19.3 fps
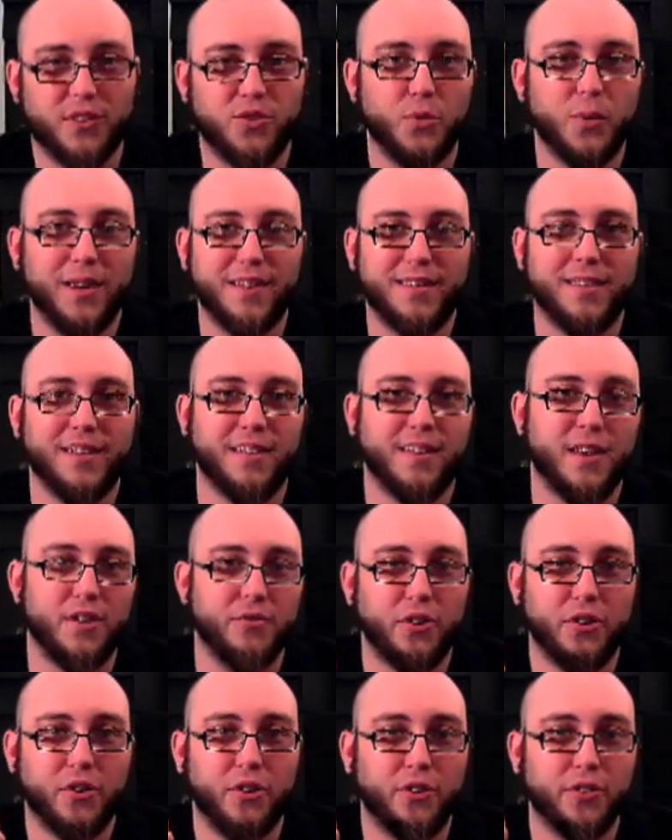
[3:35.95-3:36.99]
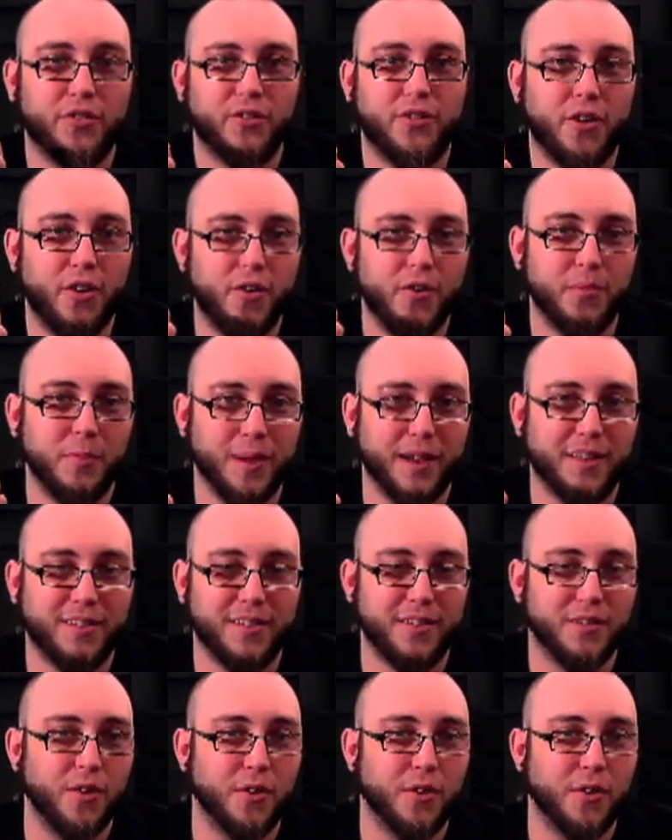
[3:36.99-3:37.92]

2600 hertz tone because it